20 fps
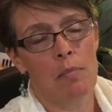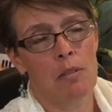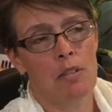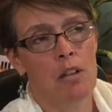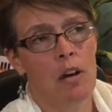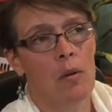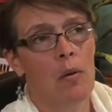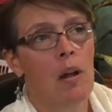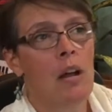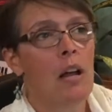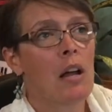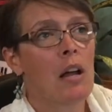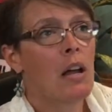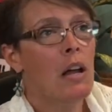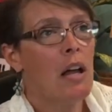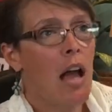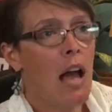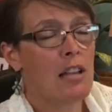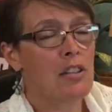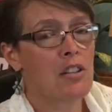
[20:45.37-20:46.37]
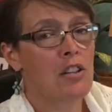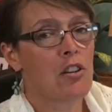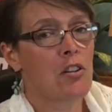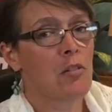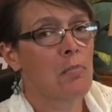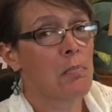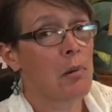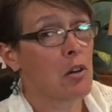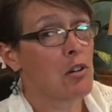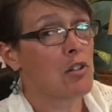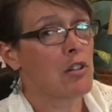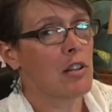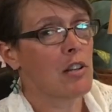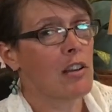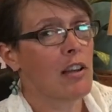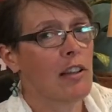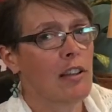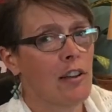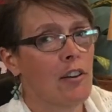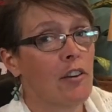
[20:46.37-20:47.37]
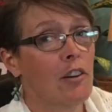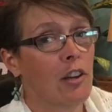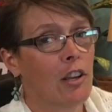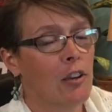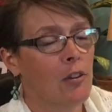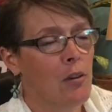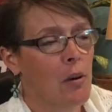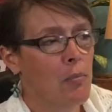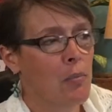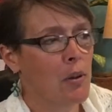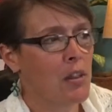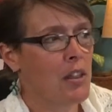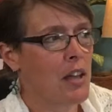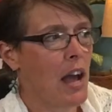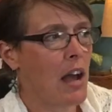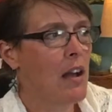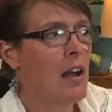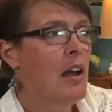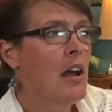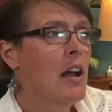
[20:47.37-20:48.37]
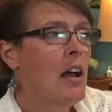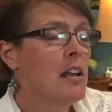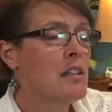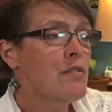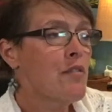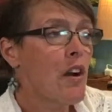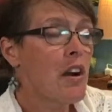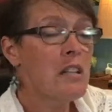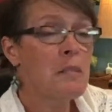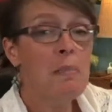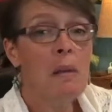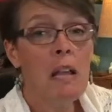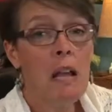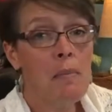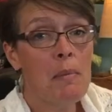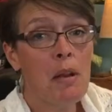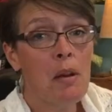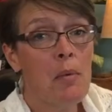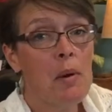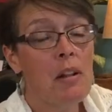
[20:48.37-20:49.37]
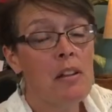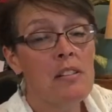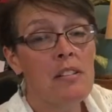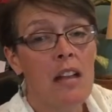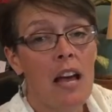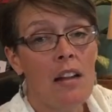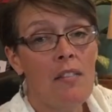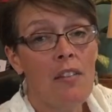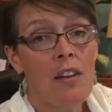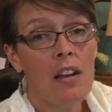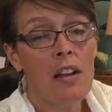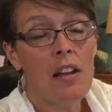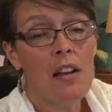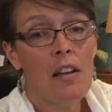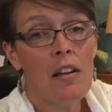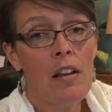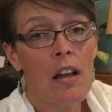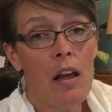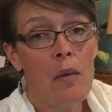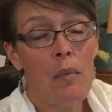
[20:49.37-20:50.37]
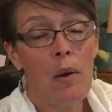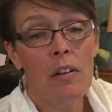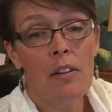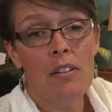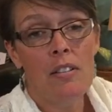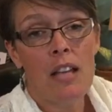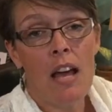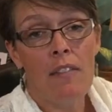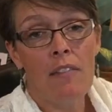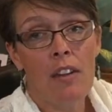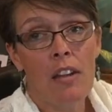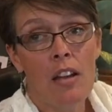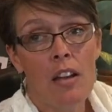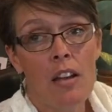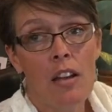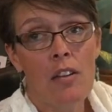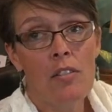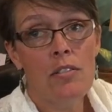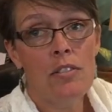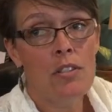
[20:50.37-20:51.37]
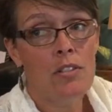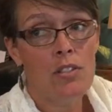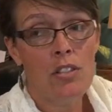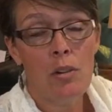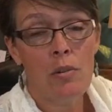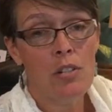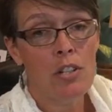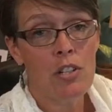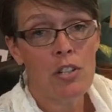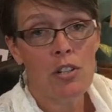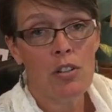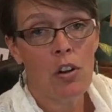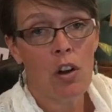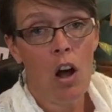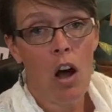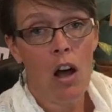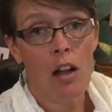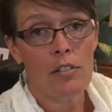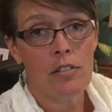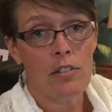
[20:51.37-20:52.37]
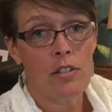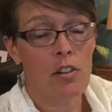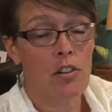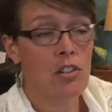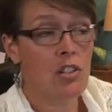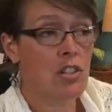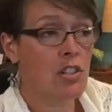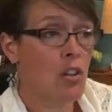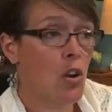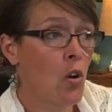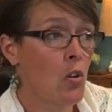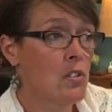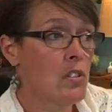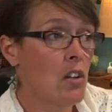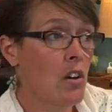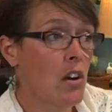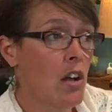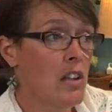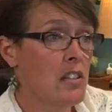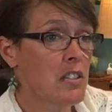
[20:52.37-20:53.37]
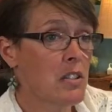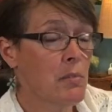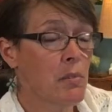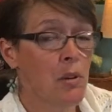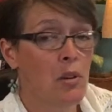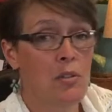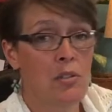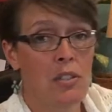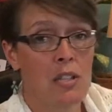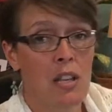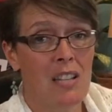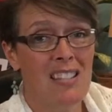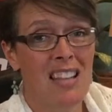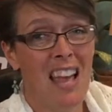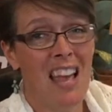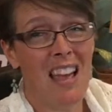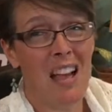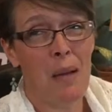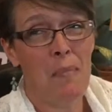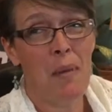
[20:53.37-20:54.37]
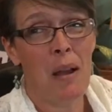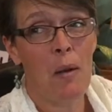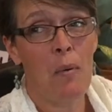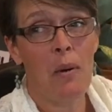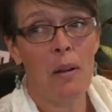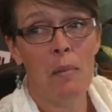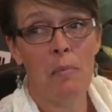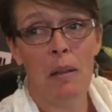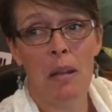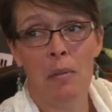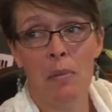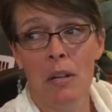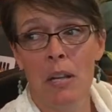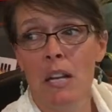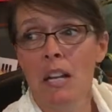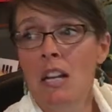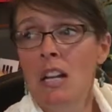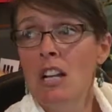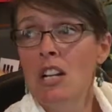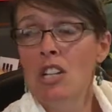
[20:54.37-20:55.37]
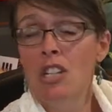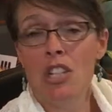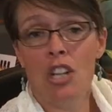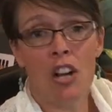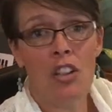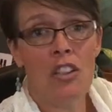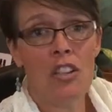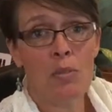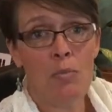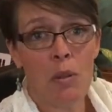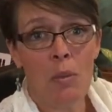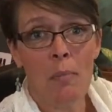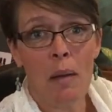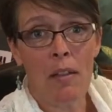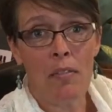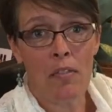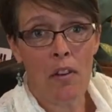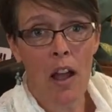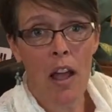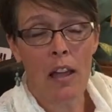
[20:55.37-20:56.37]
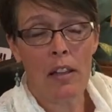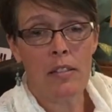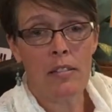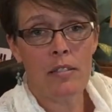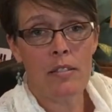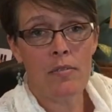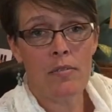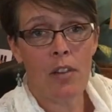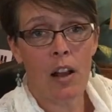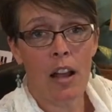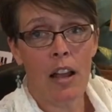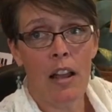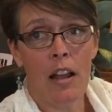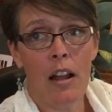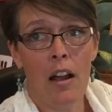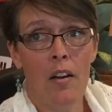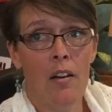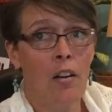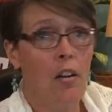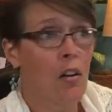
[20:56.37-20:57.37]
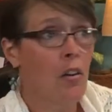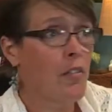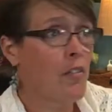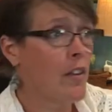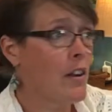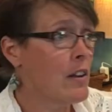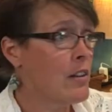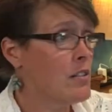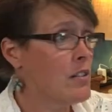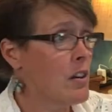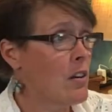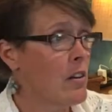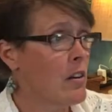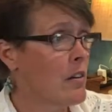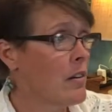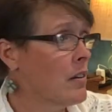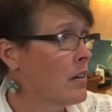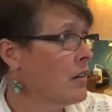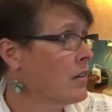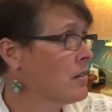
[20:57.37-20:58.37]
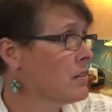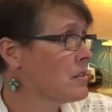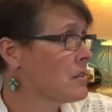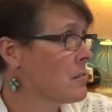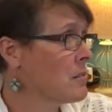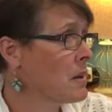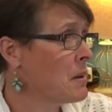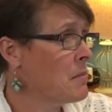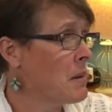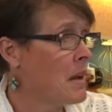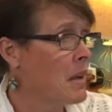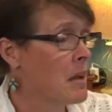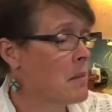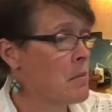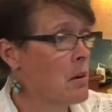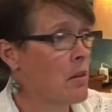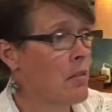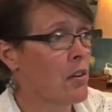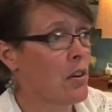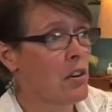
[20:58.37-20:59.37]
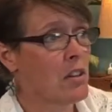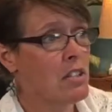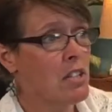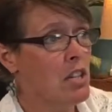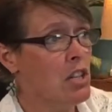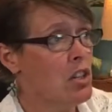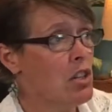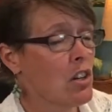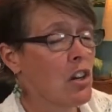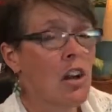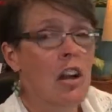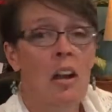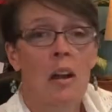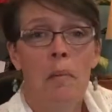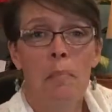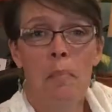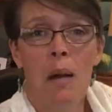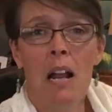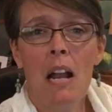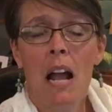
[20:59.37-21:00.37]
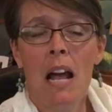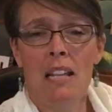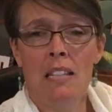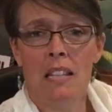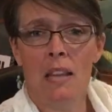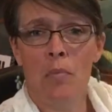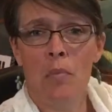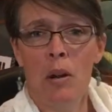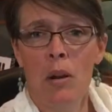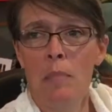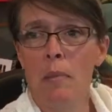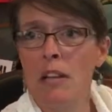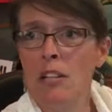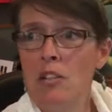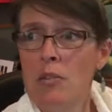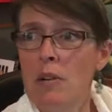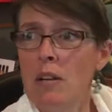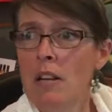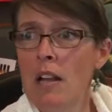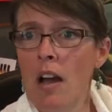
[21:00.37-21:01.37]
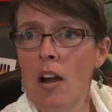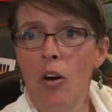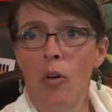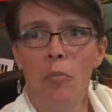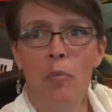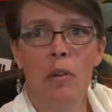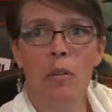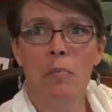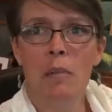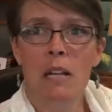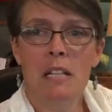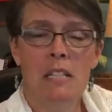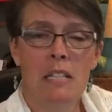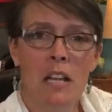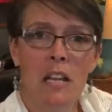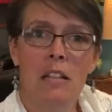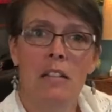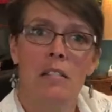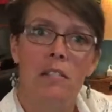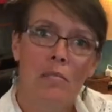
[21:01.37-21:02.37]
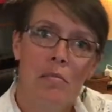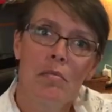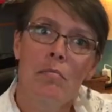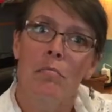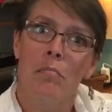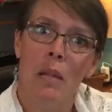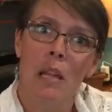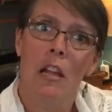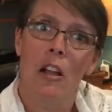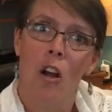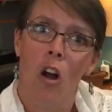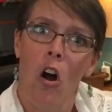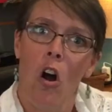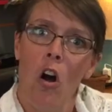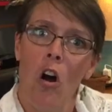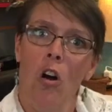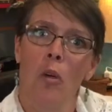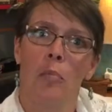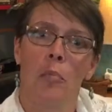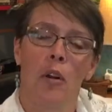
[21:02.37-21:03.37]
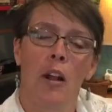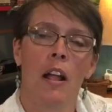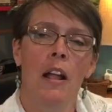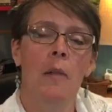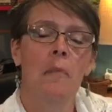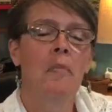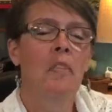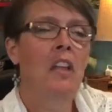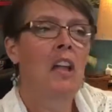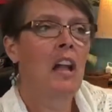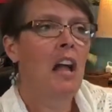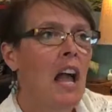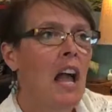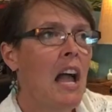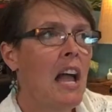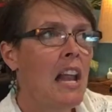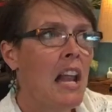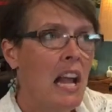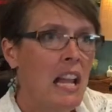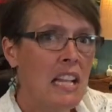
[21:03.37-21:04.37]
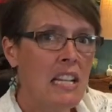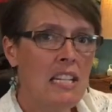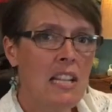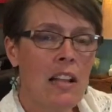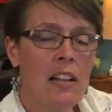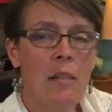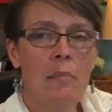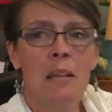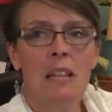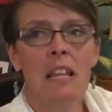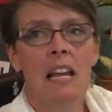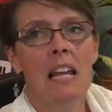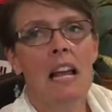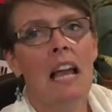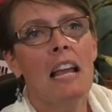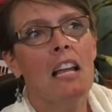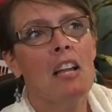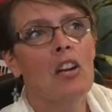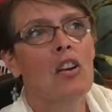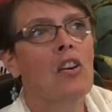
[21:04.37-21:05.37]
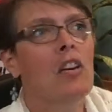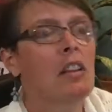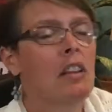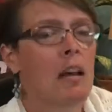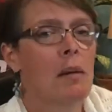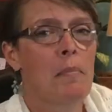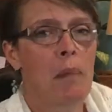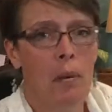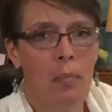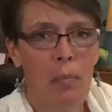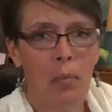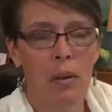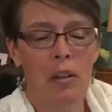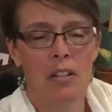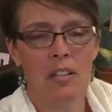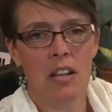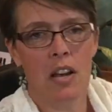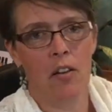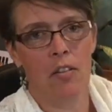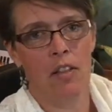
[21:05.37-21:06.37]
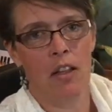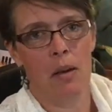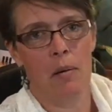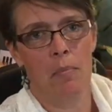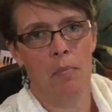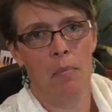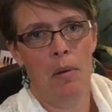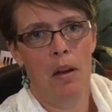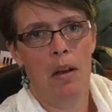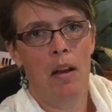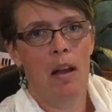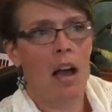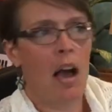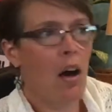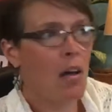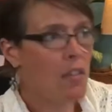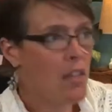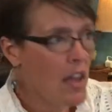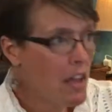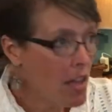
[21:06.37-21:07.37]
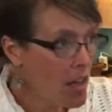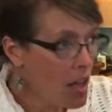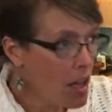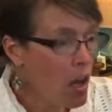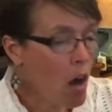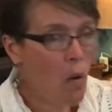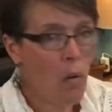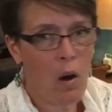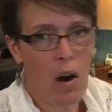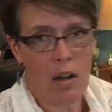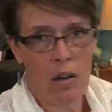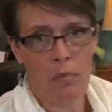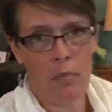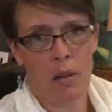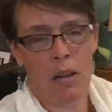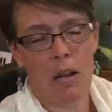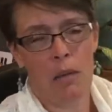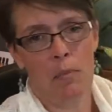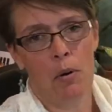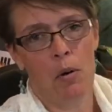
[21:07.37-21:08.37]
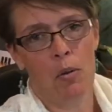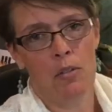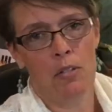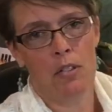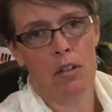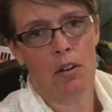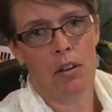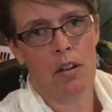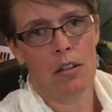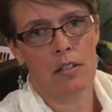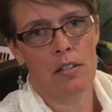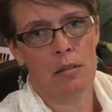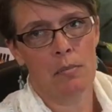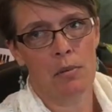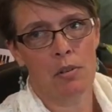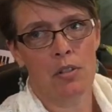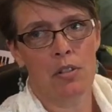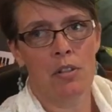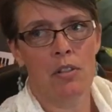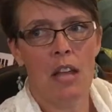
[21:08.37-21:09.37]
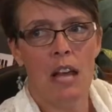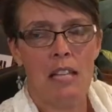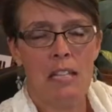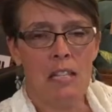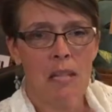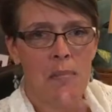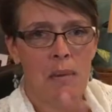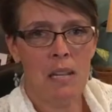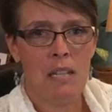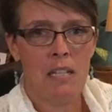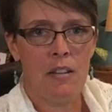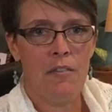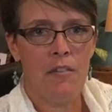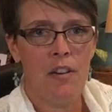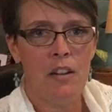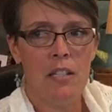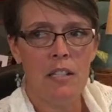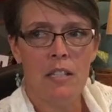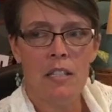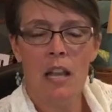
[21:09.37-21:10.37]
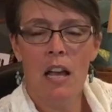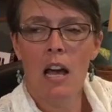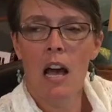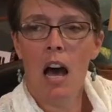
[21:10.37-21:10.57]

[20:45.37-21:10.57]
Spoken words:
So ask your person and they'll hook you up with that. As far as becoming a wellness advocate goes, there's no additional cost. You're just a wholesale customer who says, hey, I might want to be able to share this with my friends, right? A girlfriend or somebody might come over, or a teacher might ask, what am I doing to help with my son being calm, right? And I can tell them, and then I can hook them up and tell them how they can go on and become a wholesale customer. So that's the big difference.